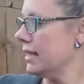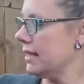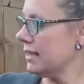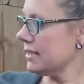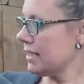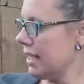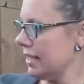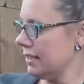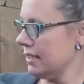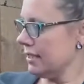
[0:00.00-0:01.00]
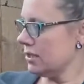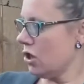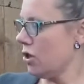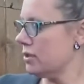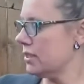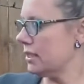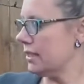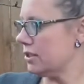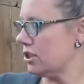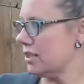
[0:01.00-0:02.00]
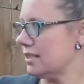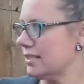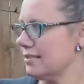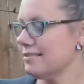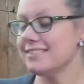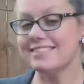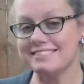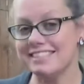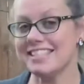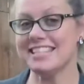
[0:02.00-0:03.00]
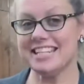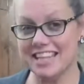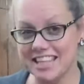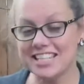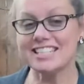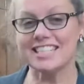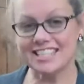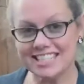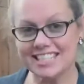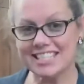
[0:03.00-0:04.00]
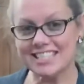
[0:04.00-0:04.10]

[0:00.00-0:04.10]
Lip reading: This kind is called delicious. Doesn't it look delicious?